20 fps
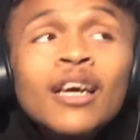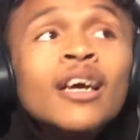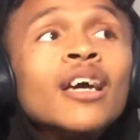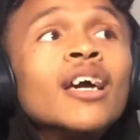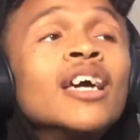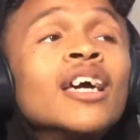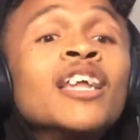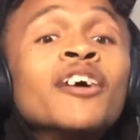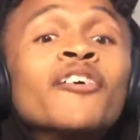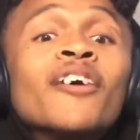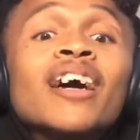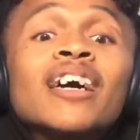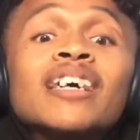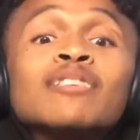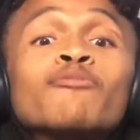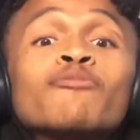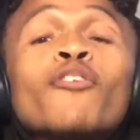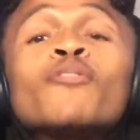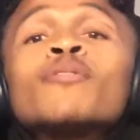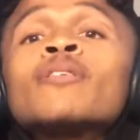
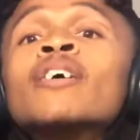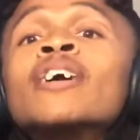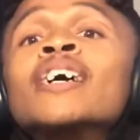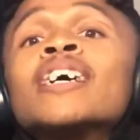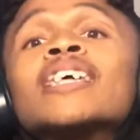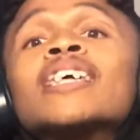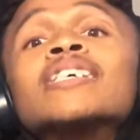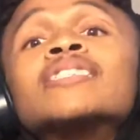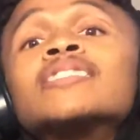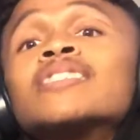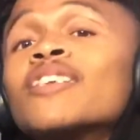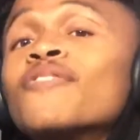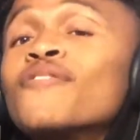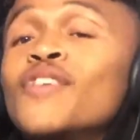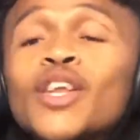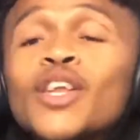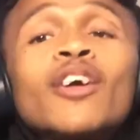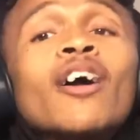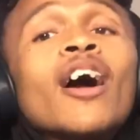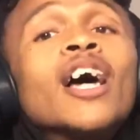Anyways, before we're gonna get into the
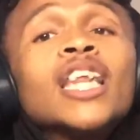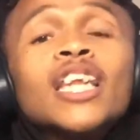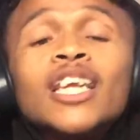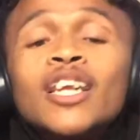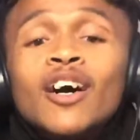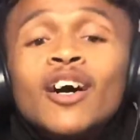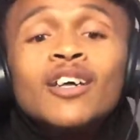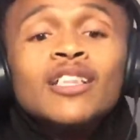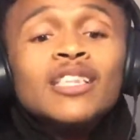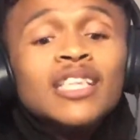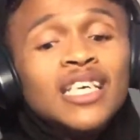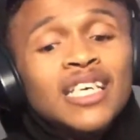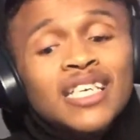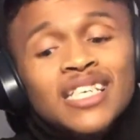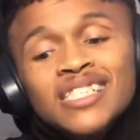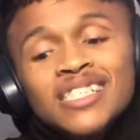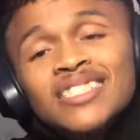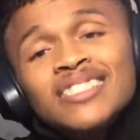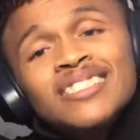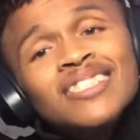video. You didn't know, lead
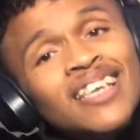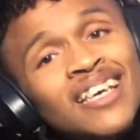us.